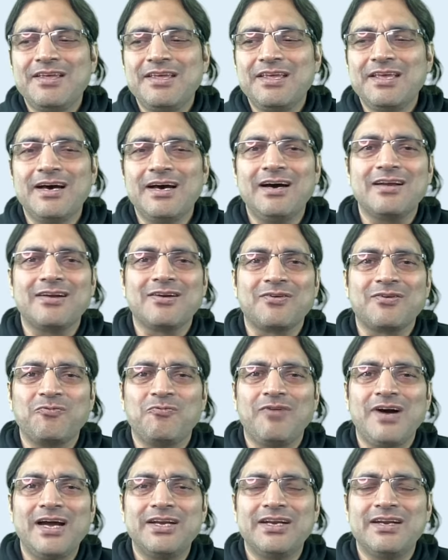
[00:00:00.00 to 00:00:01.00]
Yeah,
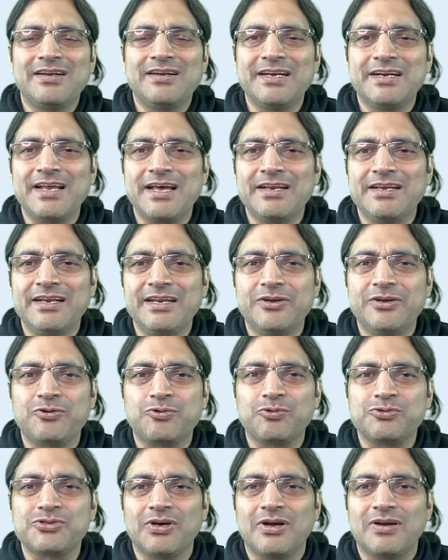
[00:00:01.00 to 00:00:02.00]
why did I need
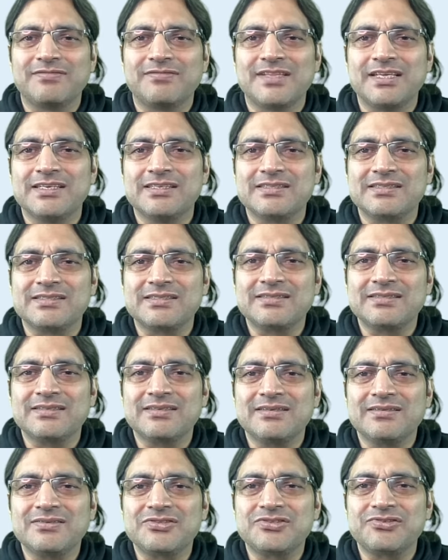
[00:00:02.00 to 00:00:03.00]
to solve this?
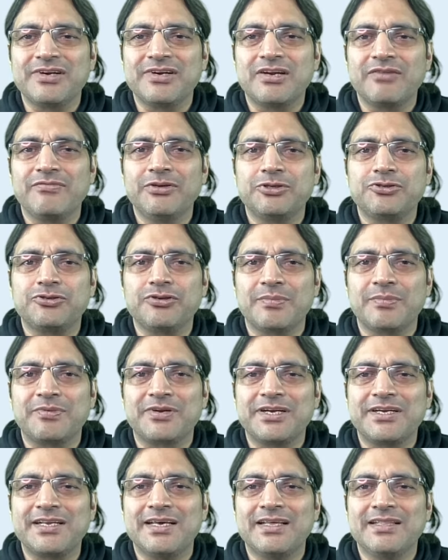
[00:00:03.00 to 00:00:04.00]
Straight away you should have
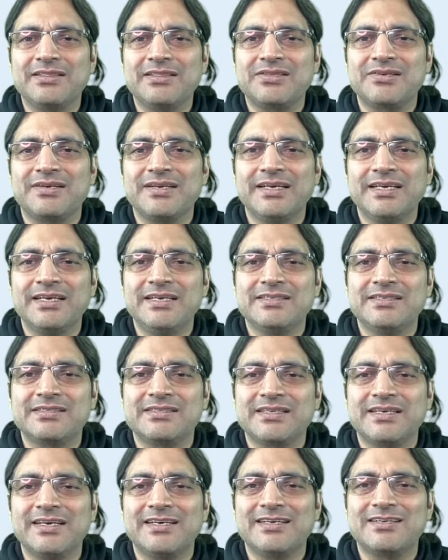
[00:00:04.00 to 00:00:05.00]
written 3,
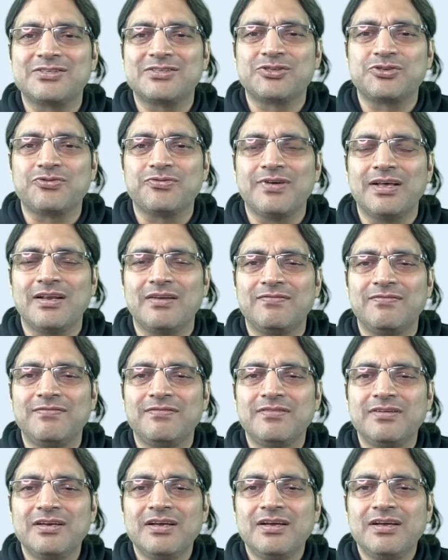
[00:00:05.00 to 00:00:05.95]
6, 12,